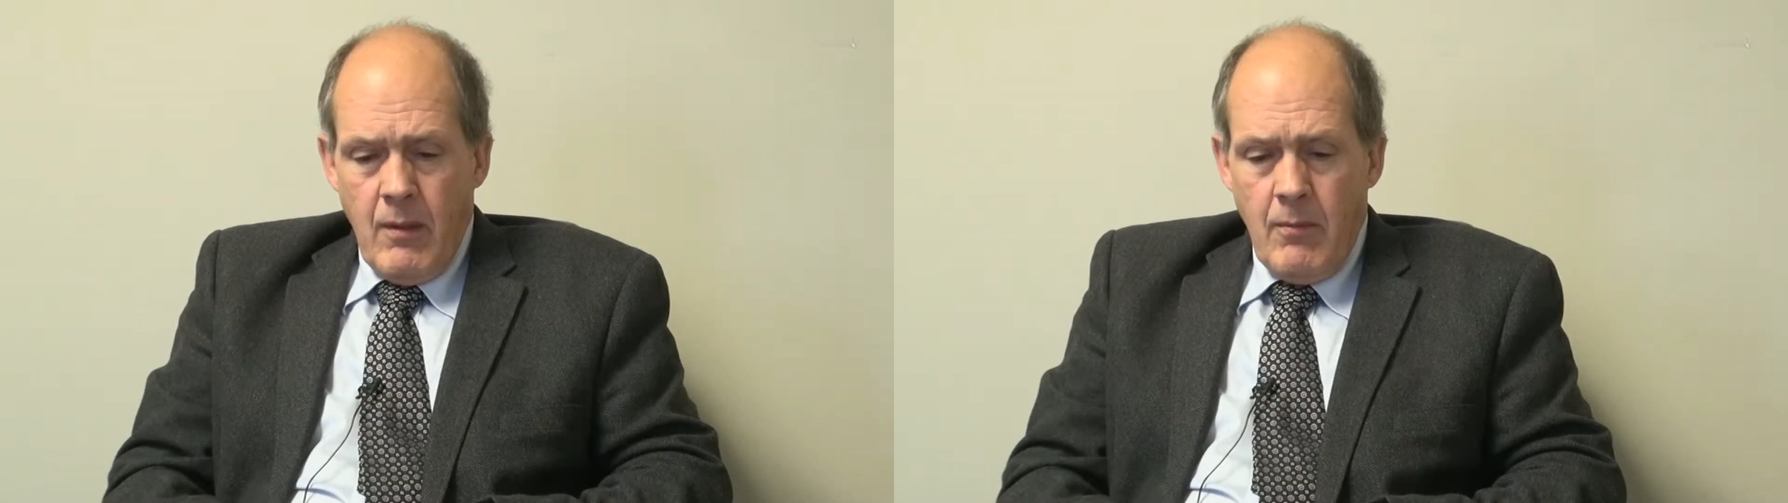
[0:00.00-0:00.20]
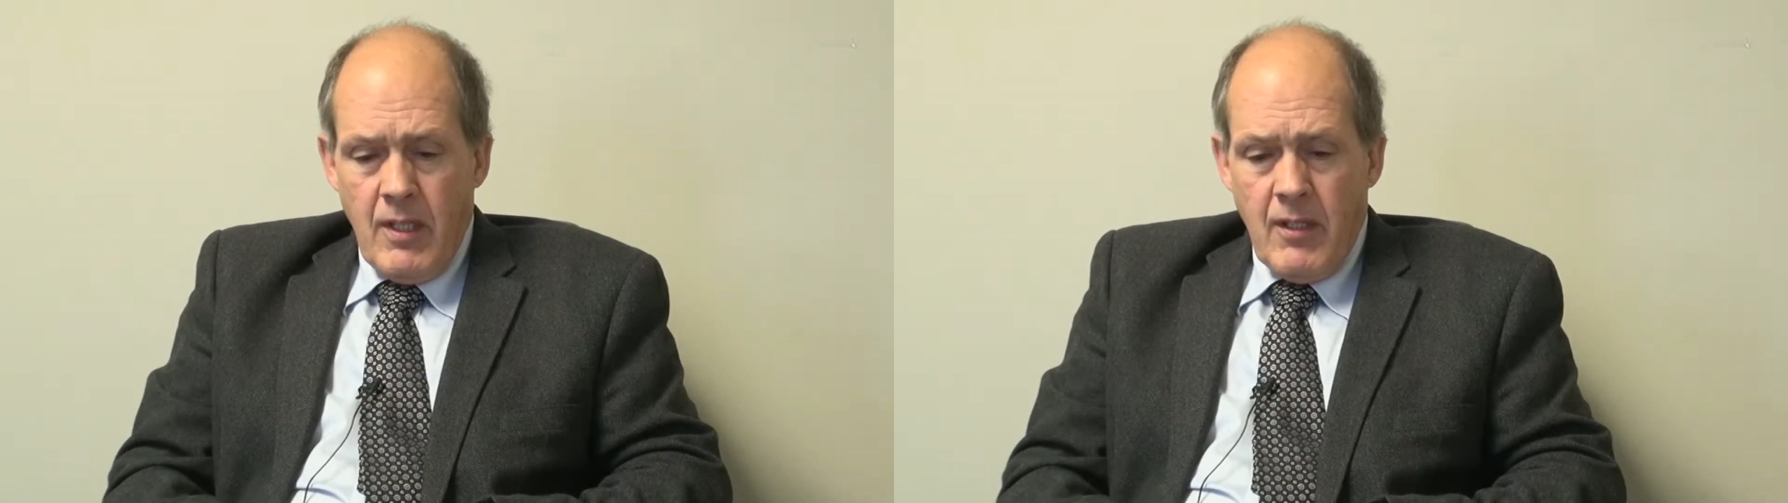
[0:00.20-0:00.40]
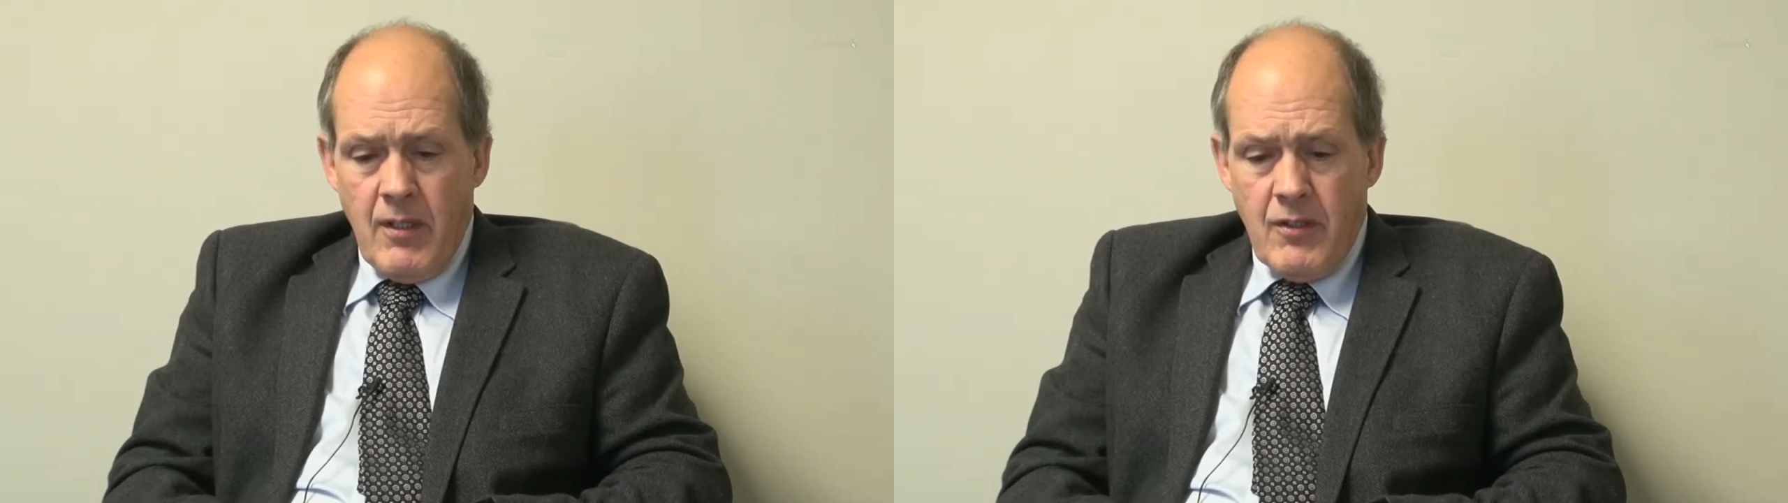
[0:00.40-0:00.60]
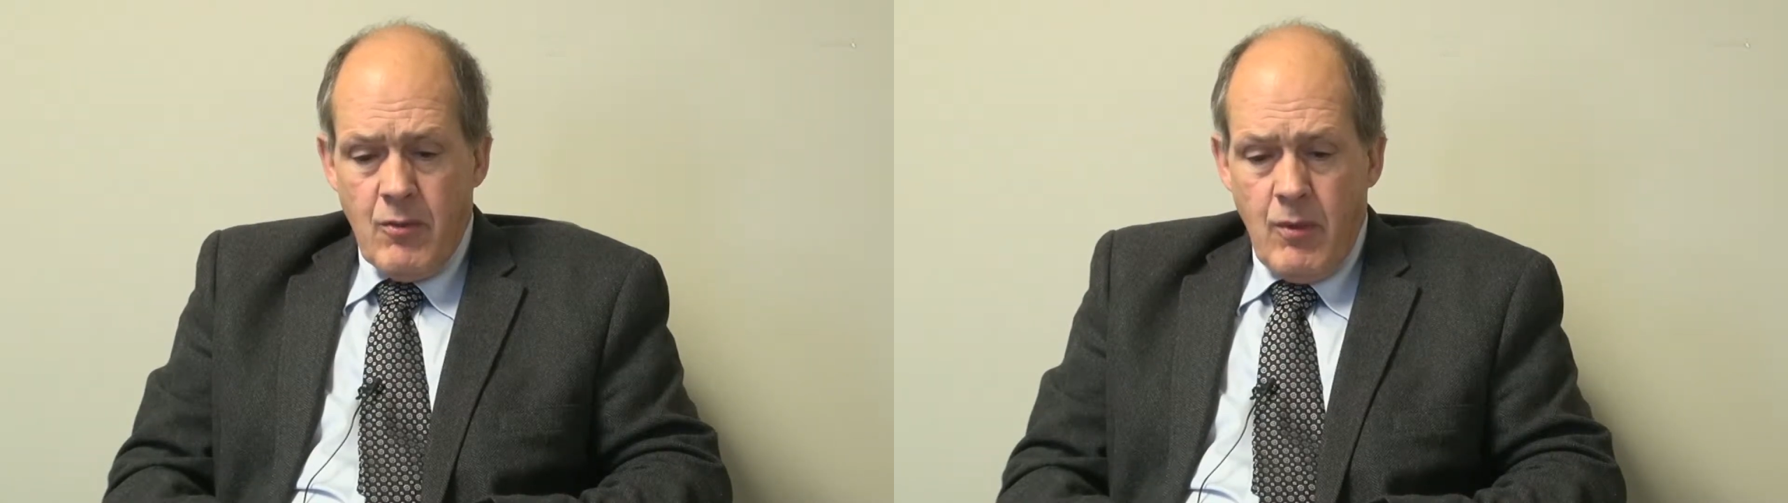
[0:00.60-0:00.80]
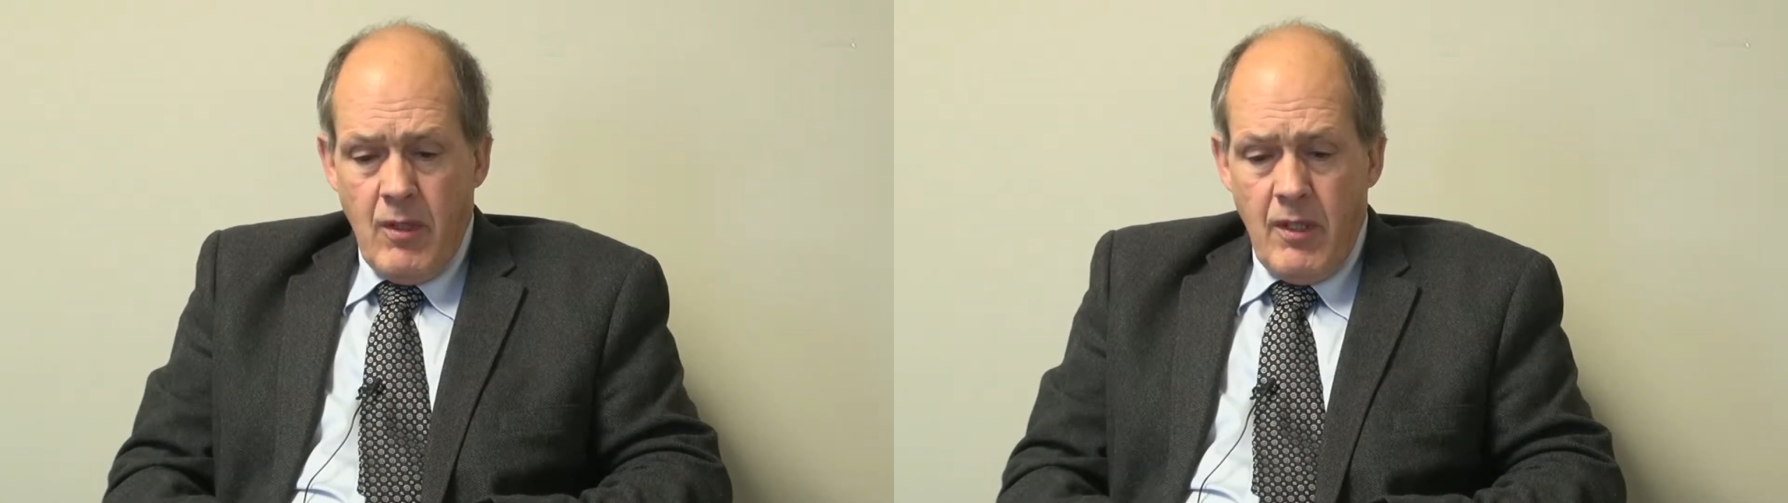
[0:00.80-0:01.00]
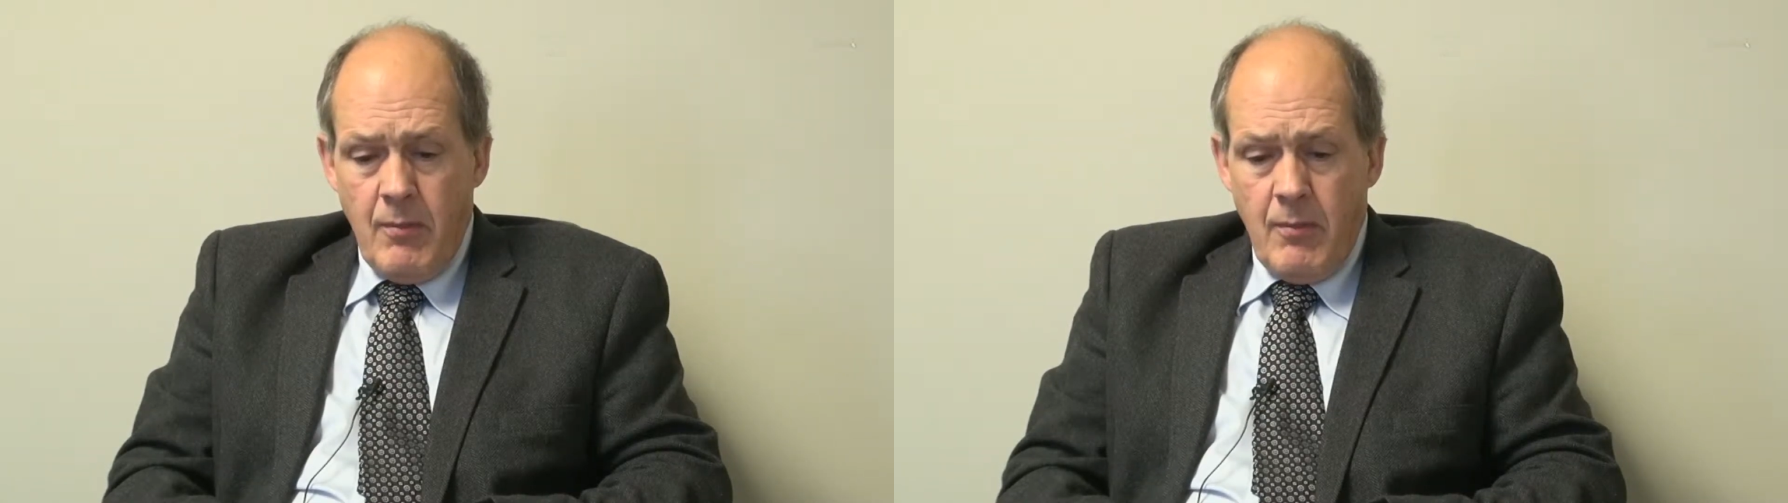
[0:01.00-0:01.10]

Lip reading: because really